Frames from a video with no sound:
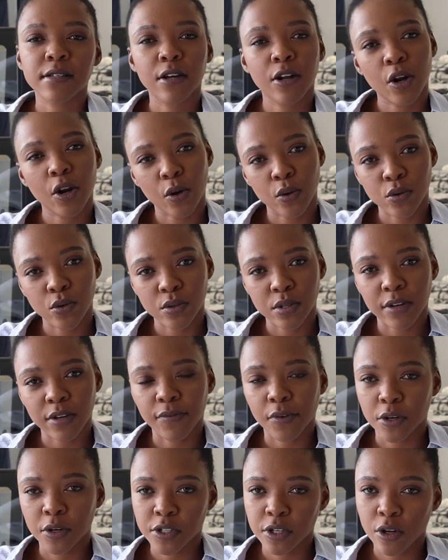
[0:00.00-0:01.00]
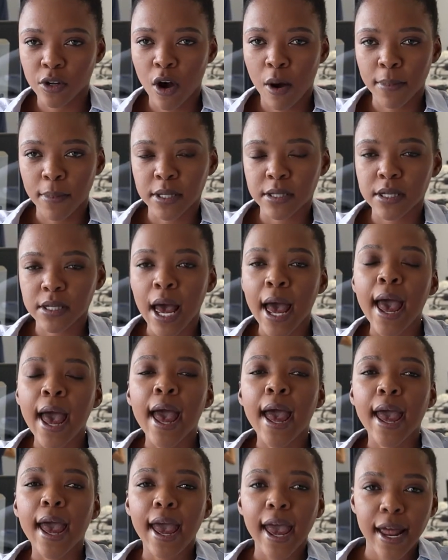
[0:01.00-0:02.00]
close inverted commas.
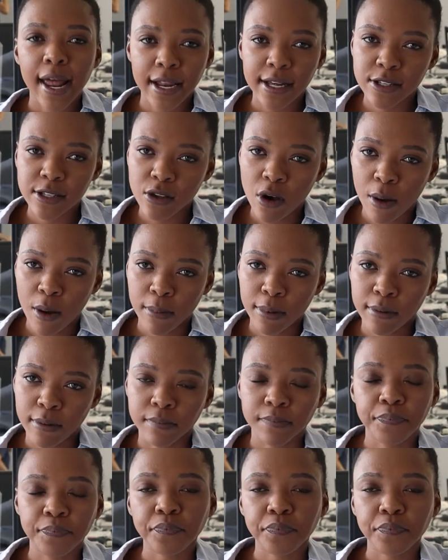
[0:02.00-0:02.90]
An example.